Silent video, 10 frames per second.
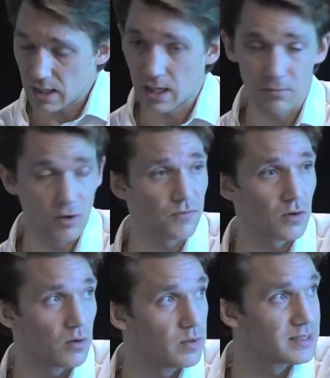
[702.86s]
Um,
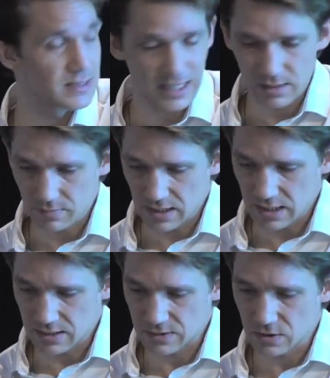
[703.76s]
overall, what does this kind of
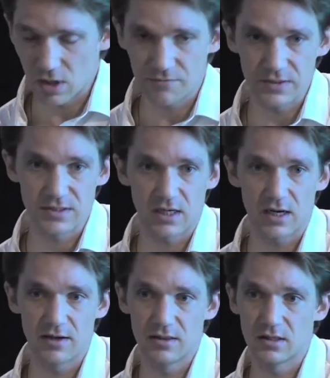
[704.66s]
mean? So if we
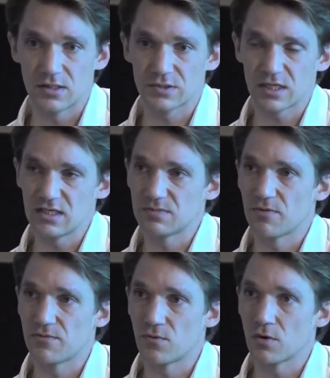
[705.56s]
saw in the studies
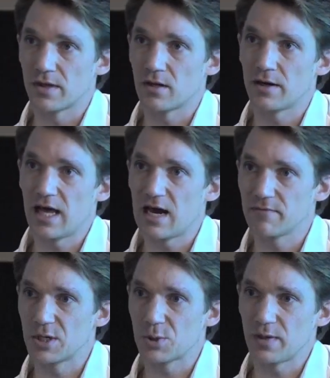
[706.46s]
before that on
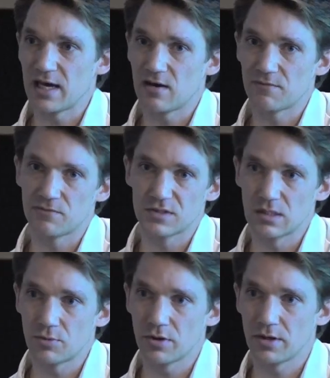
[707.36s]
average we have
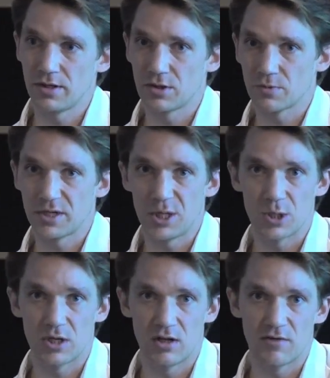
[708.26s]
somewhere in the
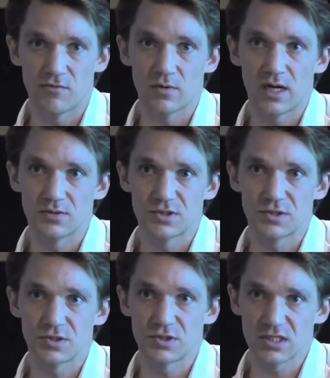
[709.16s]
region of around
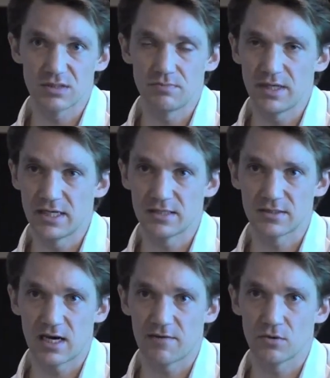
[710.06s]
six minutes
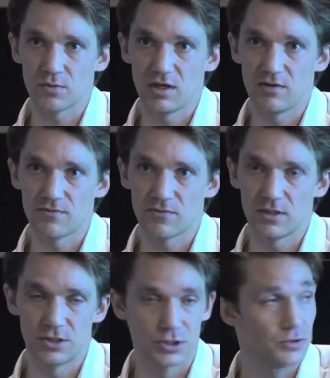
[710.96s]
after we've
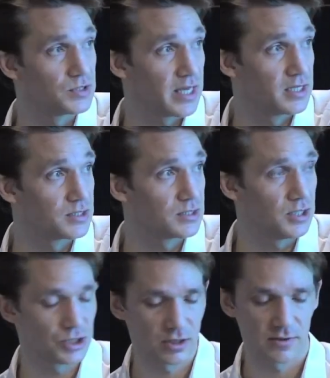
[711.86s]
induced
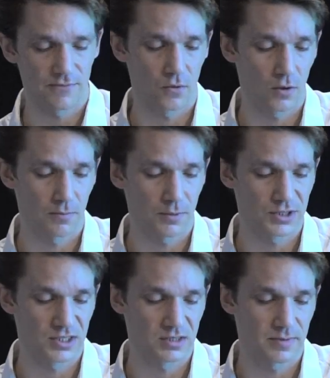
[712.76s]
anesthesia for
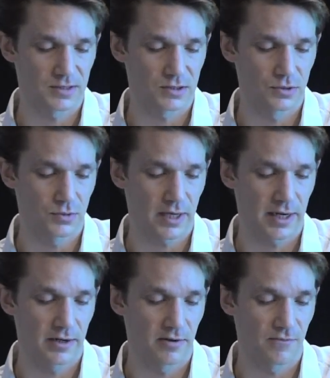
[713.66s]
participants to
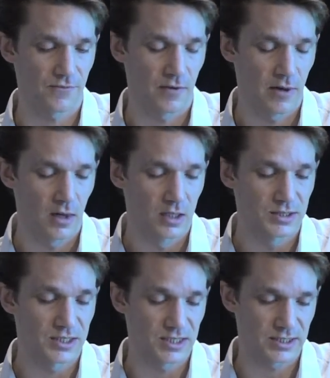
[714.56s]
kind of
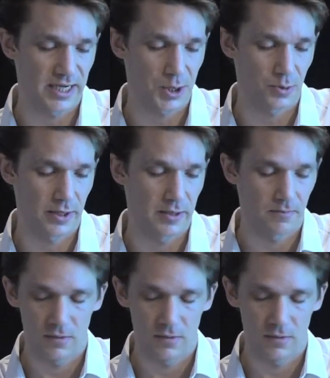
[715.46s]
desaturate